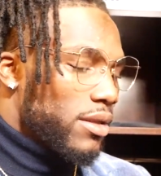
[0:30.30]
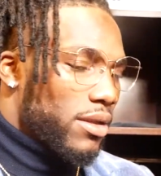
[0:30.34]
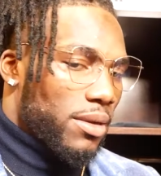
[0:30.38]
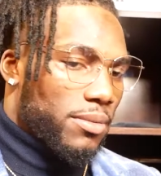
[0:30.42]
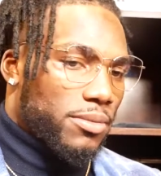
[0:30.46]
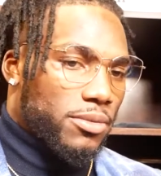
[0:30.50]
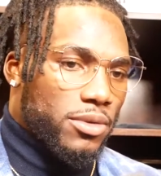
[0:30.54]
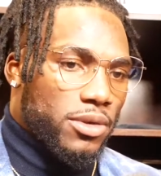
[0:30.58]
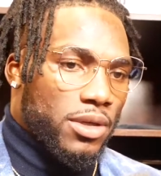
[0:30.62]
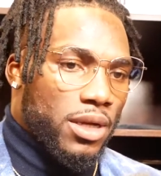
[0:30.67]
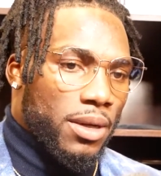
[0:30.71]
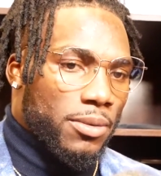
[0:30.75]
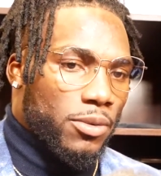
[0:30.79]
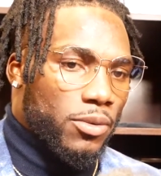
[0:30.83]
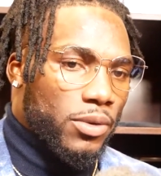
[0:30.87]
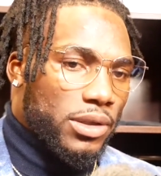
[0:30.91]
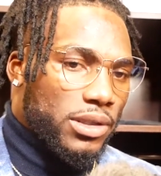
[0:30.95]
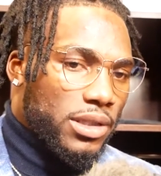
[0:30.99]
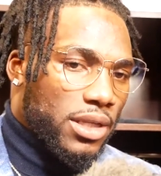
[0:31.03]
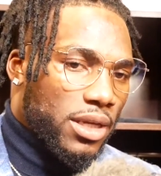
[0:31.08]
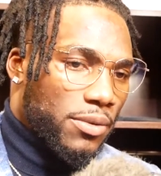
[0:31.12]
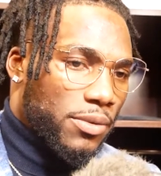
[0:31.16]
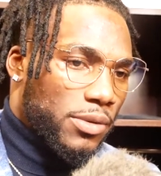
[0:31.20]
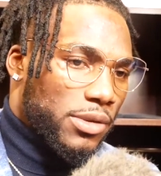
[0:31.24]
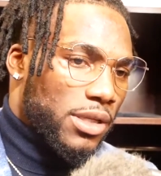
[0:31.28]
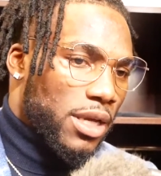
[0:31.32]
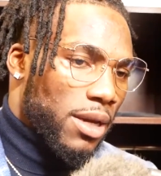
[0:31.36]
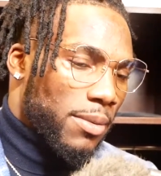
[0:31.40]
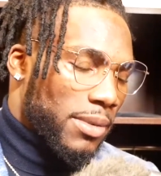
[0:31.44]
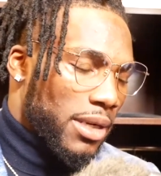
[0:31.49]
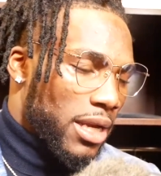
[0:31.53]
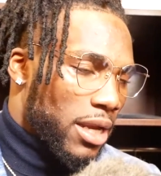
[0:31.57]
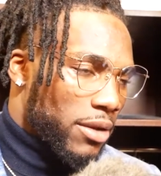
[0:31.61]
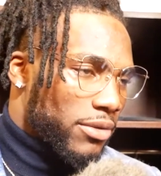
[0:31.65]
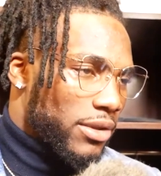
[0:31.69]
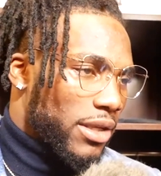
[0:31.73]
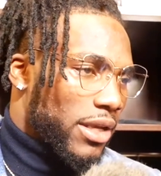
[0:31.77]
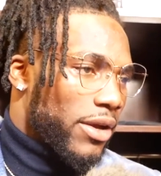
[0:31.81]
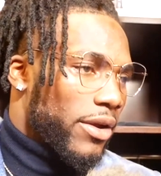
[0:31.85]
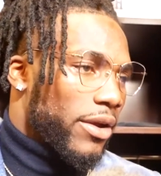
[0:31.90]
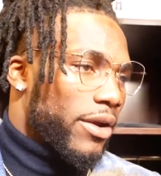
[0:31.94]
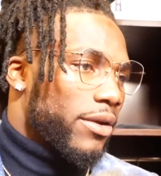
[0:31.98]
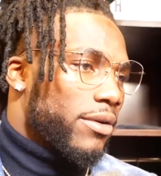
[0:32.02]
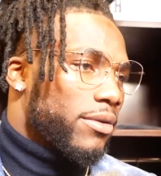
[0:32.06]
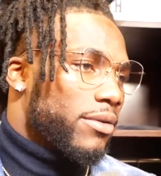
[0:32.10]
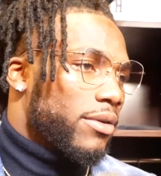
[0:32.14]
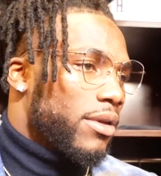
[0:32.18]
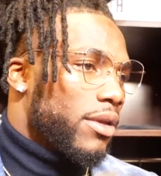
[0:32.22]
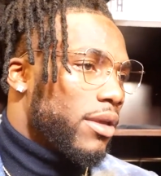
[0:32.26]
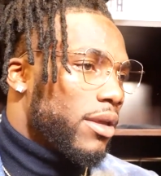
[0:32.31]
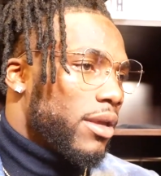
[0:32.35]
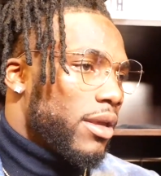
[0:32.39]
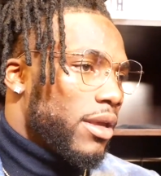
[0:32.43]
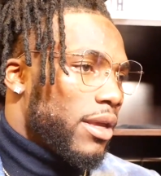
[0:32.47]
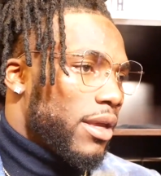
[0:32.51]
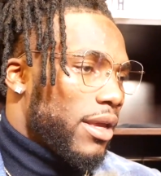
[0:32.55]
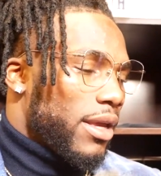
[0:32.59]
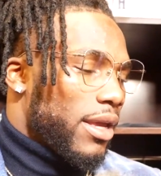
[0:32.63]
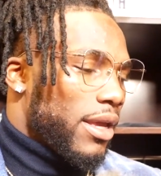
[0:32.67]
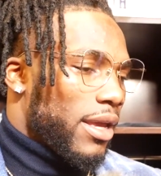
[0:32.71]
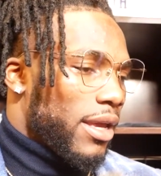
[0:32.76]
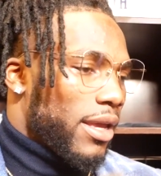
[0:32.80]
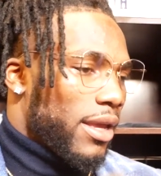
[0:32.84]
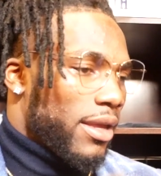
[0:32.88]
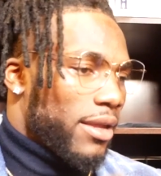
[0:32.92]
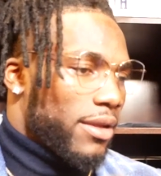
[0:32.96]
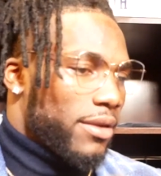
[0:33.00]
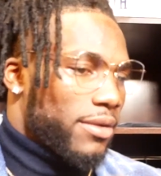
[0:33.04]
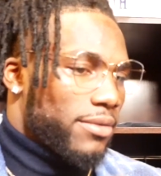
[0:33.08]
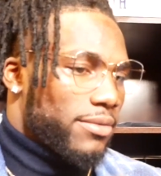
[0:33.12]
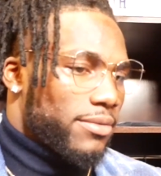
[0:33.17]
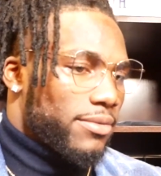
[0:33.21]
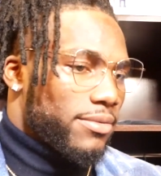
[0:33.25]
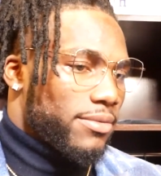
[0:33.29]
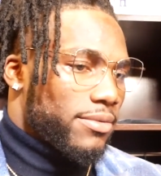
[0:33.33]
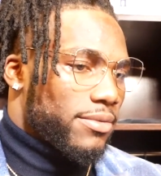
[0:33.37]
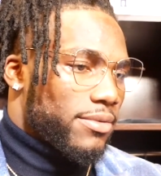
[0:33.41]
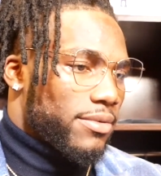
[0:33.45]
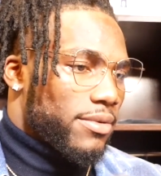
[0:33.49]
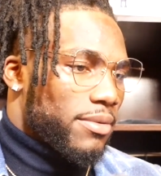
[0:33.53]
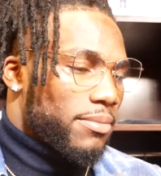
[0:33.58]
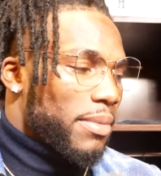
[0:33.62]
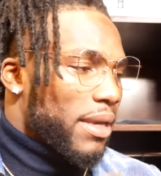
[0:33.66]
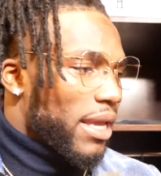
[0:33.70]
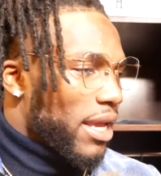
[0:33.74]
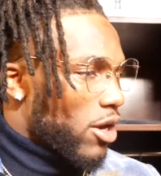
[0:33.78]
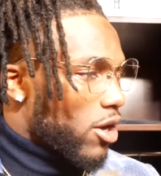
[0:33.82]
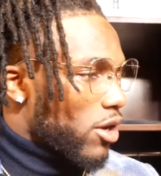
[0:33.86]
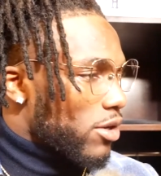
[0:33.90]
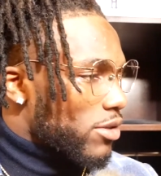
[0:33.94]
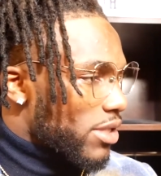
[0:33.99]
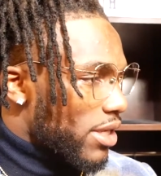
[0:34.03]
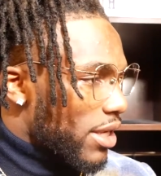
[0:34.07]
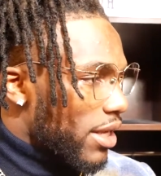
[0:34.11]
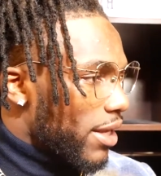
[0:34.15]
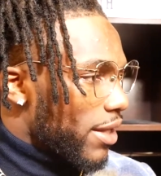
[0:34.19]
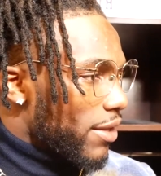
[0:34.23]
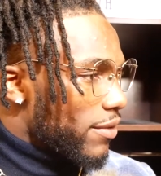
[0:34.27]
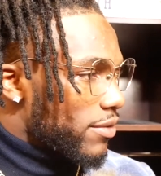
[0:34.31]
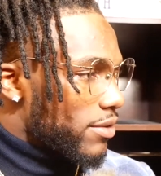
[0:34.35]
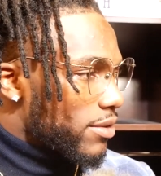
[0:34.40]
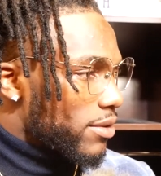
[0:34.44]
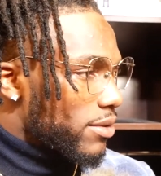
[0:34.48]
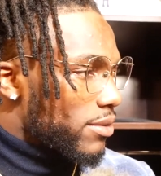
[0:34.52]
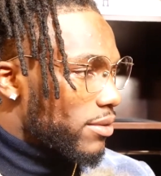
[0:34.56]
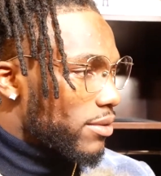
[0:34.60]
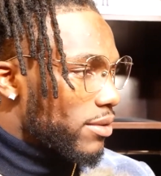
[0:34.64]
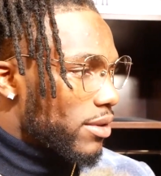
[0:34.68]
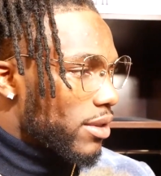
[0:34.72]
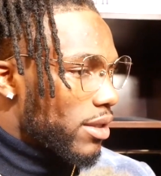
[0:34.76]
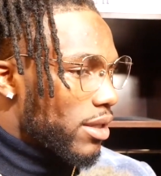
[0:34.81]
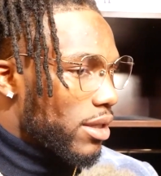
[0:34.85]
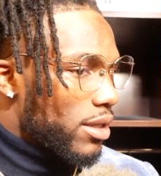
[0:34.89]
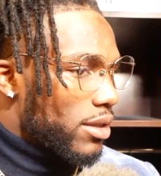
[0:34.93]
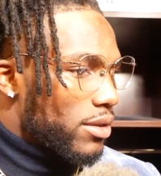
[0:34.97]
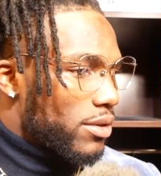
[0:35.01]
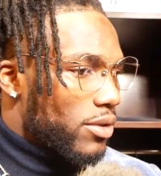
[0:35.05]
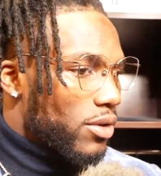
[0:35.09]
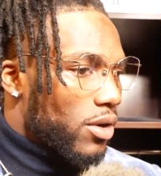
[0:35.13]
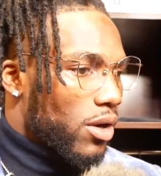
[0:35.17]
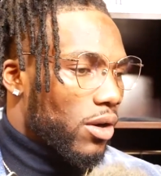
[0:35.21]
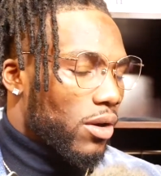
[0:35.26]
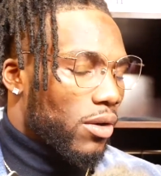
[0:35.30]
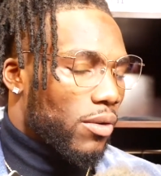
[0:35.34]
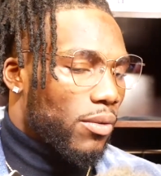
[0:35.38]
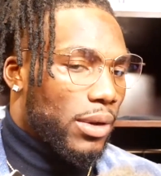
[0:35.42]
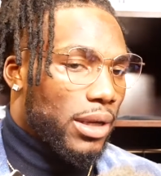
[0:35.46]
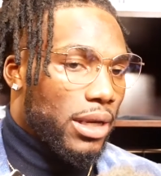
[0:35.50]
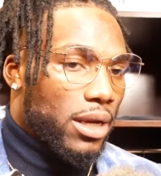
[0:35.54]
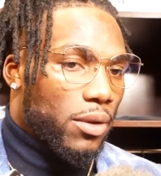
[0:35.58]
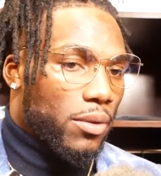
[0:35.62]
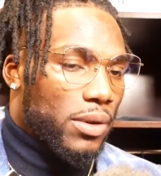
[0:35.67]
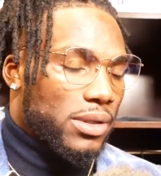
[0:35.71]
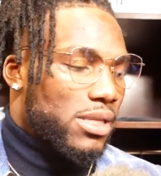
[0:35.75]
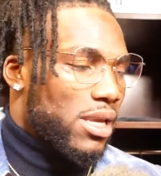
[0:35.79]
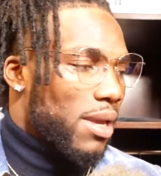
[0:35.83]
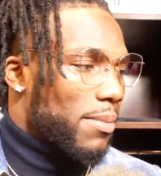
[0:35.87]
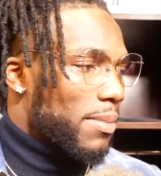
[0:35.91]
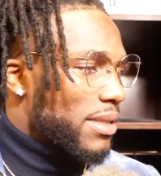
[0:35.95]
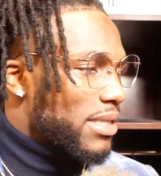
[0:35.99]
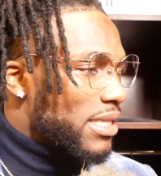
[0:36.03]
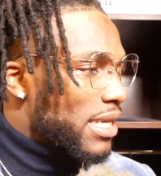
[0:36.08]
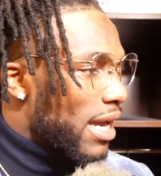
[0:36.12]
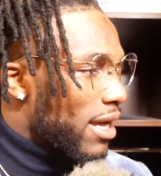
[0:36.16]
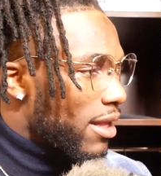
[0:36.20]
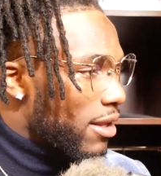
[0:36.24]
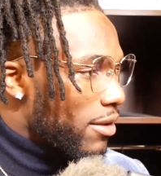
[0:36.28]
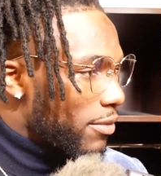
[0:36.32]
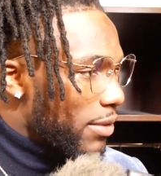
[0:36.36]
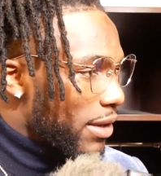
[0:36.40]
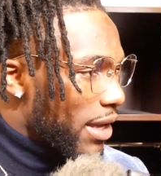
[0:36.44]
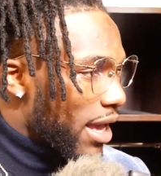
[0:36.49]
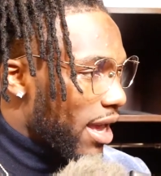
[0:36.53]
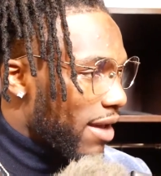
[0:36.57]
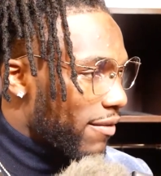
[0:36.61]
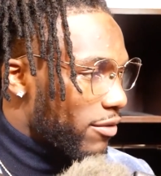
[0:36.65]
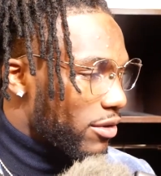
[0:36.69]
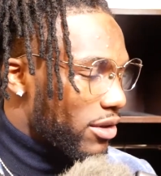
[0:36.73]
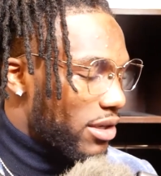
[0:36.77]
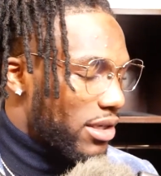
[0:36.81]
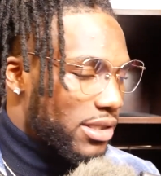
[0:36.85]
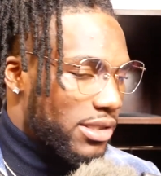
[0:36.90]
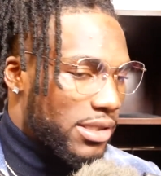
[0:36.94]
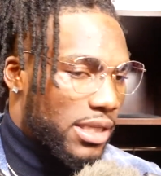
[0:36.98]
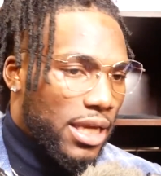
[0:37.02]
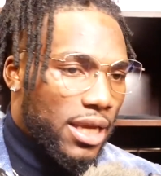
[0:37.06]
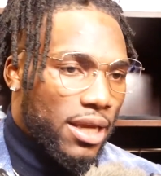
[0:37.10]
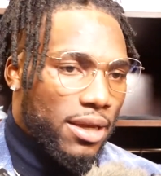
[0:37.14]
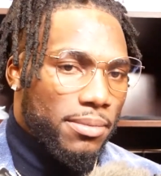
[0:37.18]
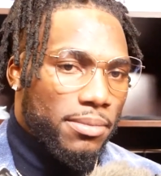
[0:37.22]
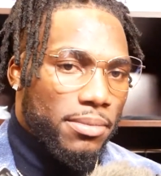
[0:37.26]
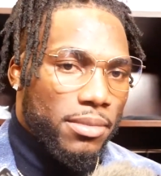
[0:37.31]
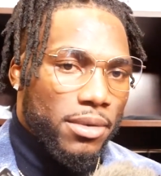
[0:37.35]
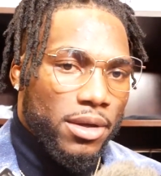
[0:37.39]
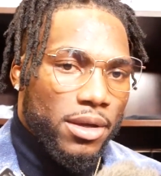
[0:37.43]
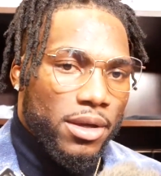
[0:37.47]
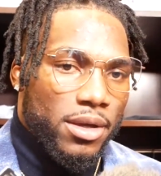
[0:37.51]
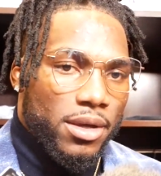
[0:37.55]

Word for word: Number one thing was coming out there and being ourselves we know what type of talent we have on this team.